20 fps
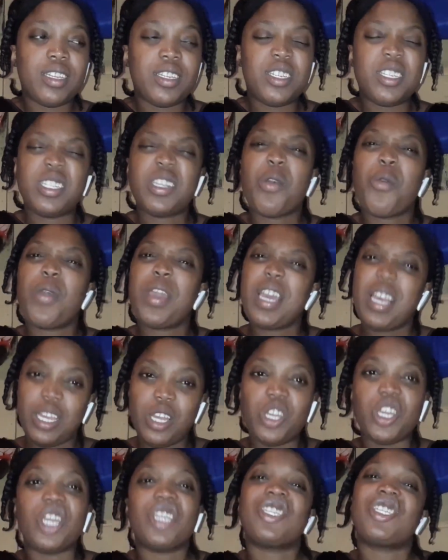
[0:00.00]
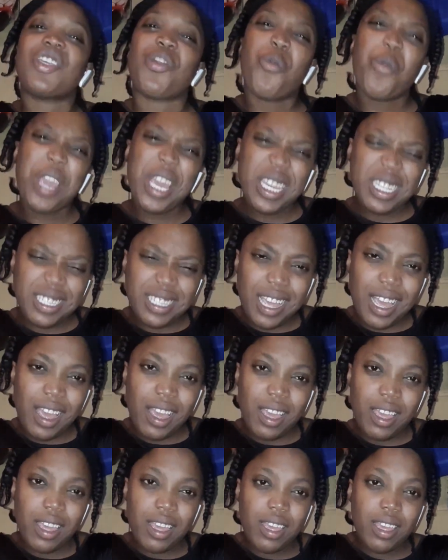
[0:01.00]
She said, what you say?
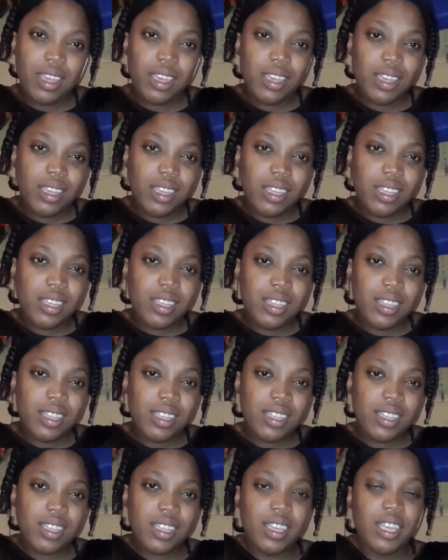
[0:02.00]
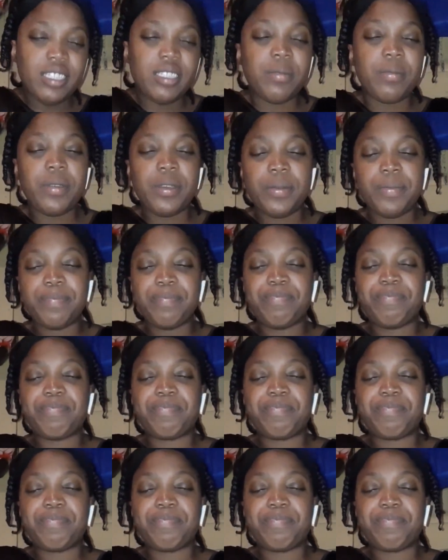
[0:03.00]
Is it me?